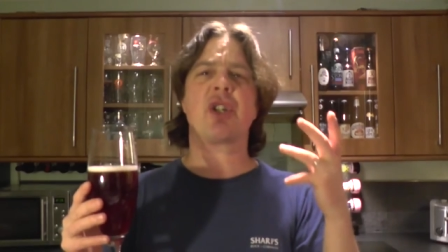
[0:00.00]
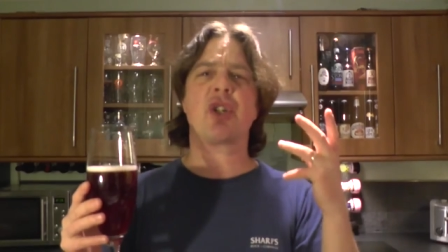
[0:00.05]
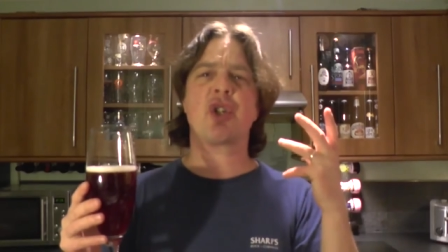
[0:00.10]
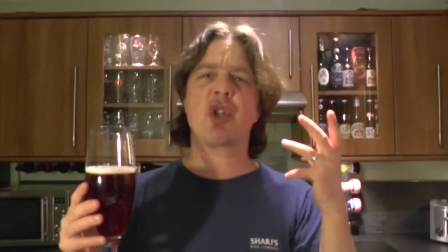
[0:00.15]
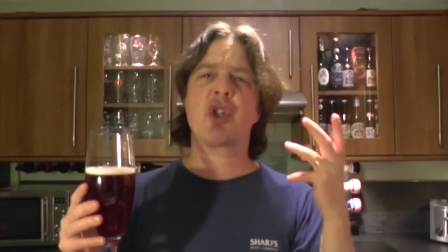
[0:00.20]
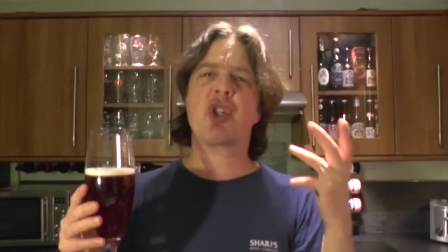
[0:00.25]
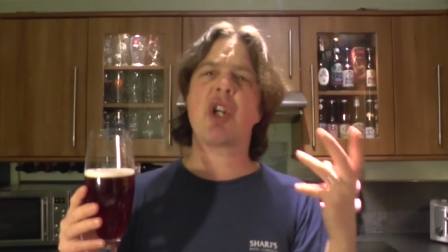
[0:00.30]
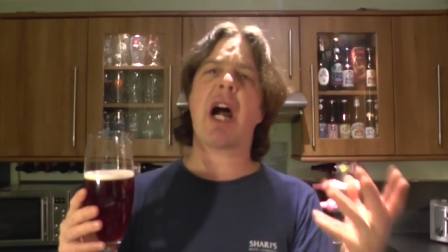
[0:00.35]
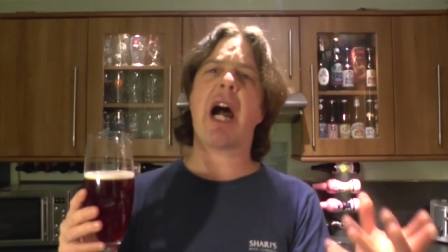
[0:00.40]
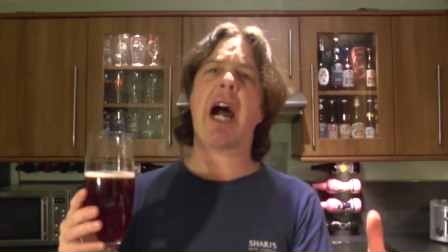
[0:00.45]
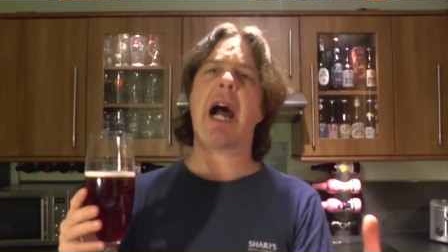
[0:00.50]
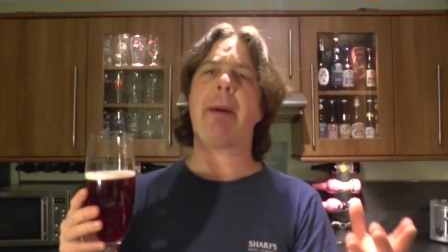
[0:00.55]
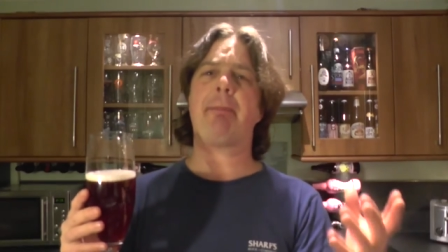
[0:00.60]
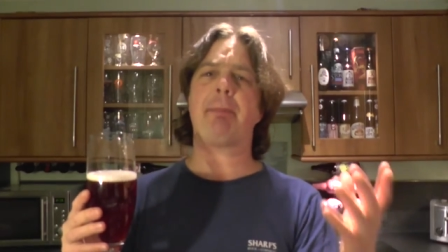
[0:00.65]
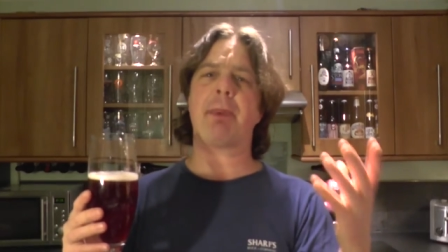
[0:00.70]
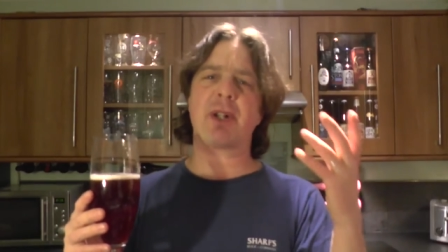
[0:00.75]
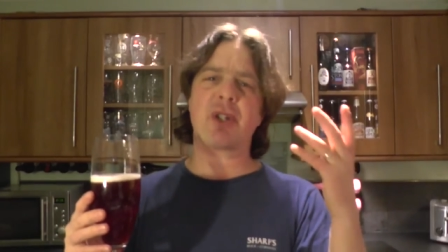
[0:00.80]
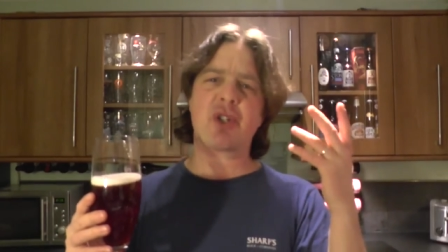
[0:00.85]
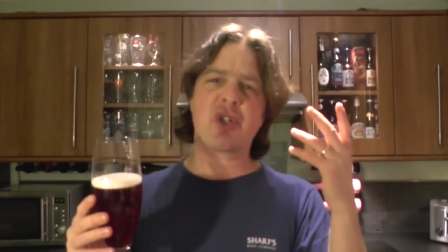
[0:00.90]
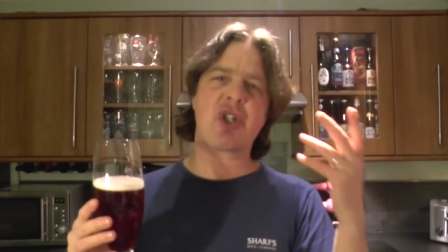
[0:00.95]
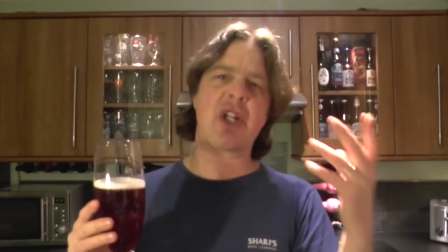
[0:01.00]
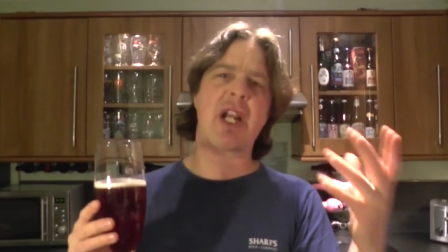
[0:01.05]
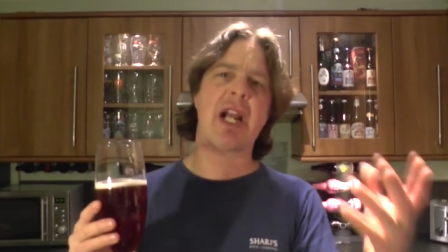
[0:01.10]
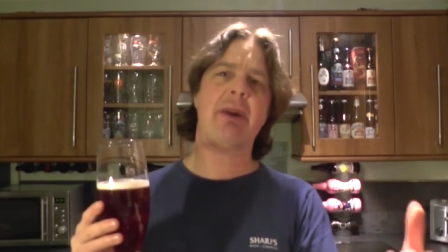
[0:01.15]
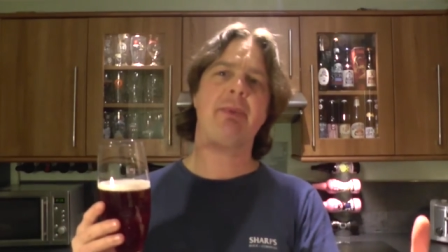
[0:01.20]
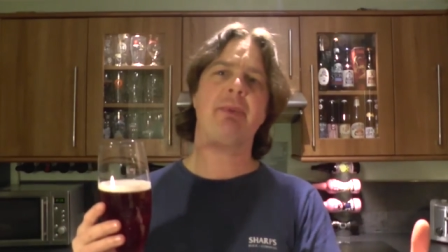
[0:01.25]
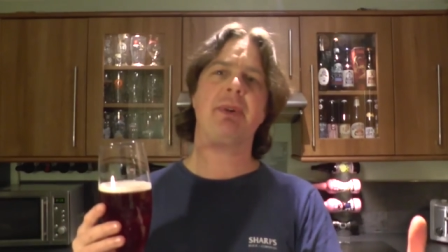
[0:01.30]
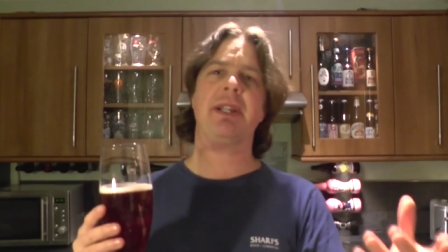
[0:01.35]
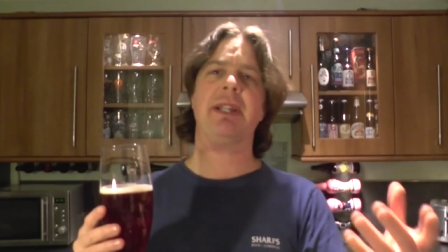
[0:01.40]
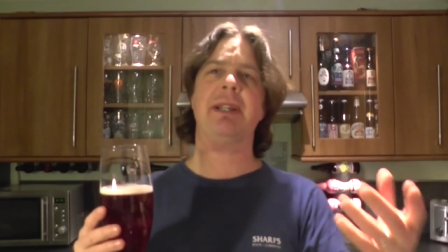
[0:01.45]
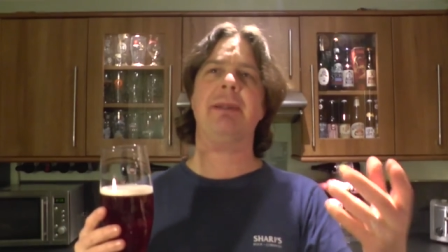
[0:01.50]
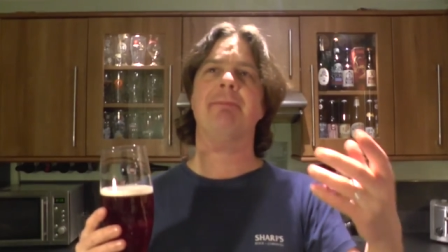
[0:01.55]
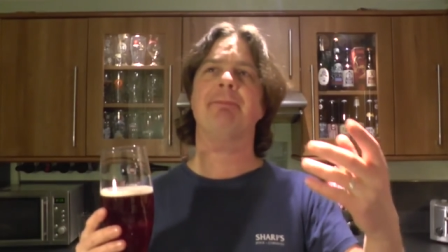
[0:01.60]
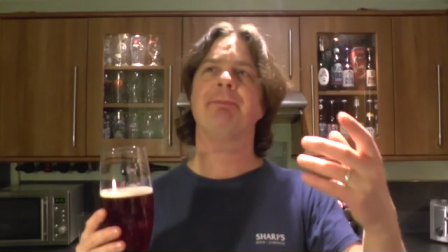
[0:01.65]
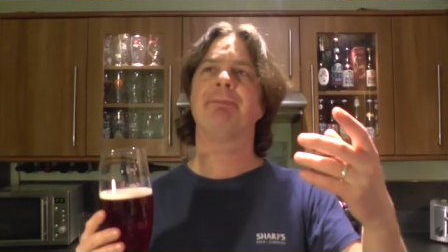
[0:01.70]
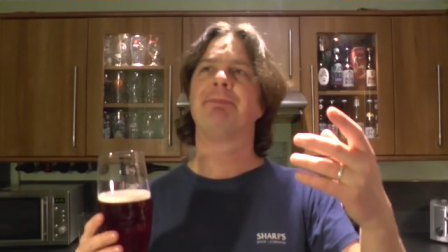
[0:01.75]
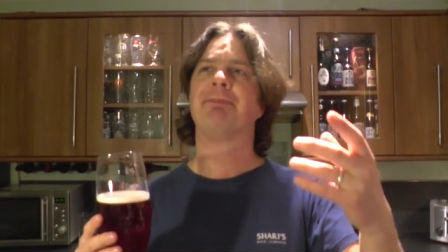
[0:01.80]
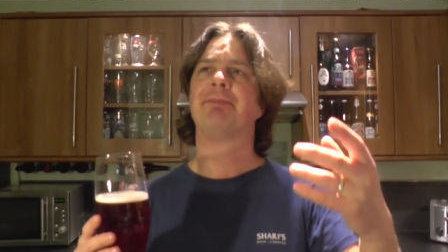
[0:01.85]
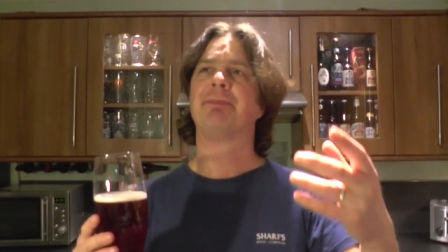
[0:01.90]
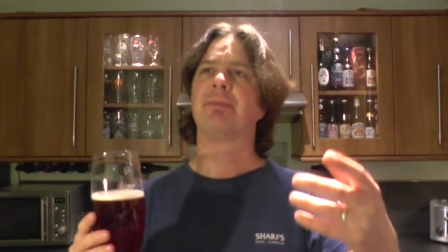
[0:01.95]
sharp cherry
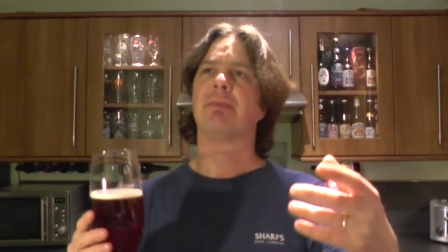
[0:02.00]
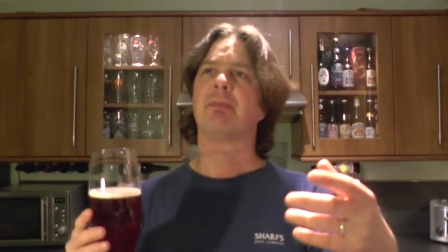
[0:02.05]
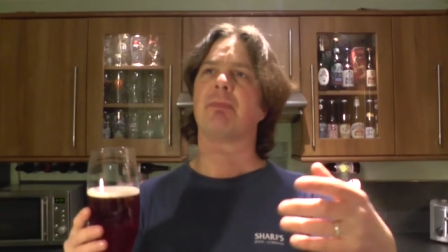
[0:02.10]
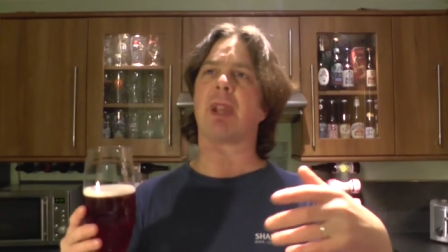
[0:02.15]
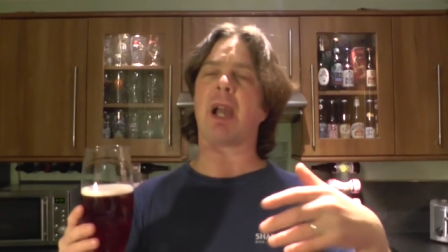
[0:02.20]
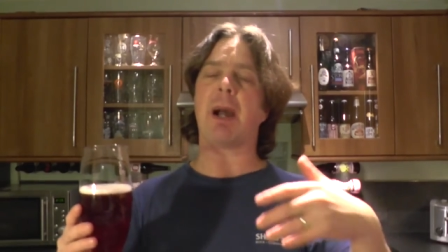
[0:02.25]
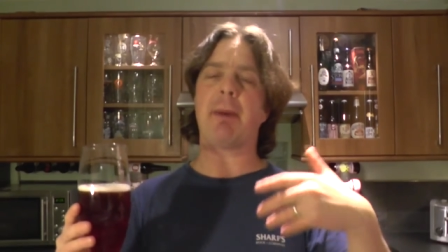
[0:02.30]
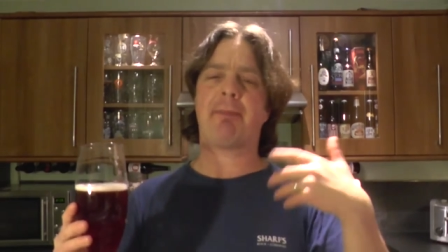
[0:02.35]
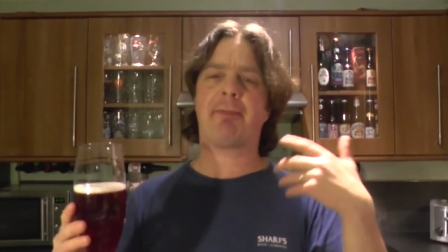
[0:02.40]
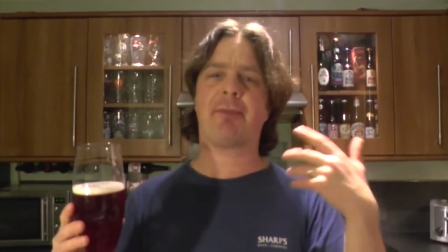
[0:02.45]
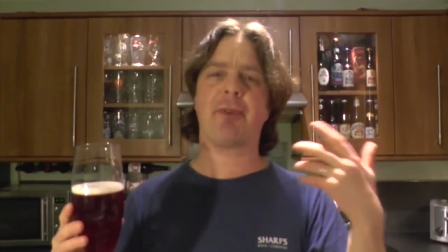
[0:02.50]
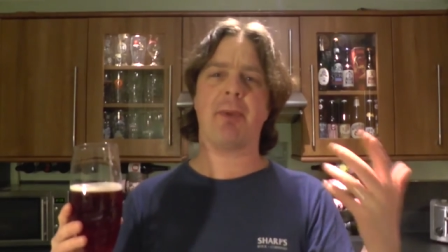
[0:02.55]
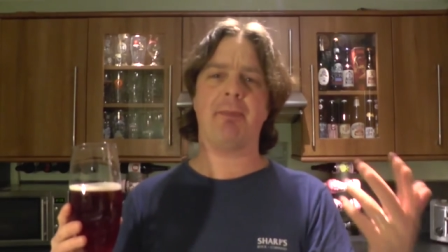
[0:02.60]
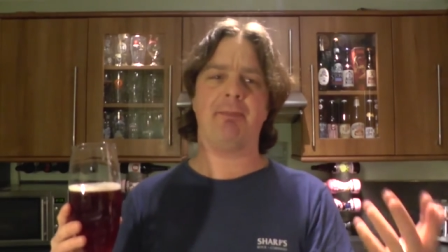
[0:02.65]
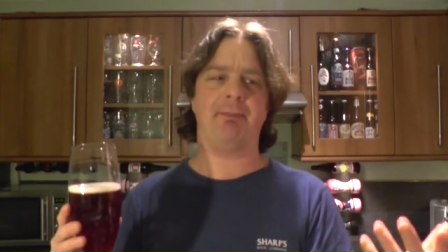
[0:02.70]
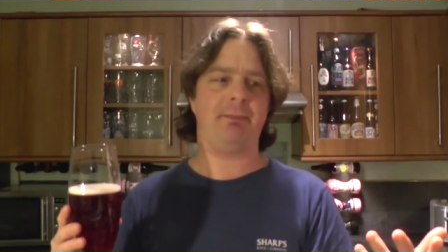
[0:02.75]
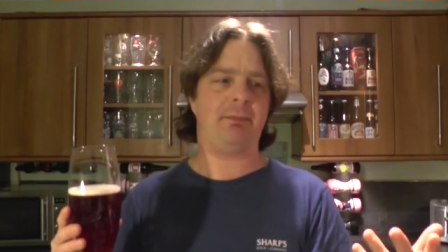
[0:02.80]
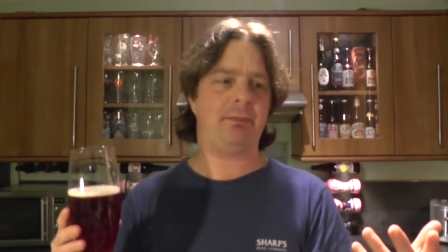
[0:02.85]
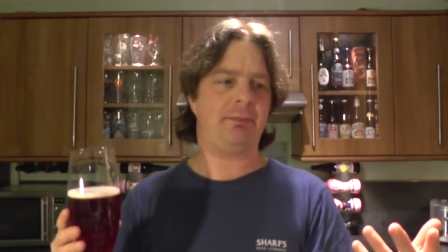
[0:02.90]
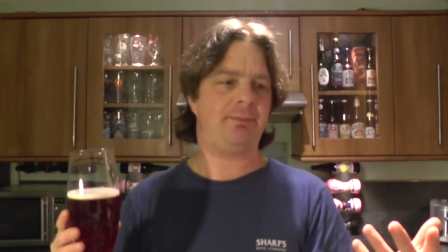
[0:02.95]
up front.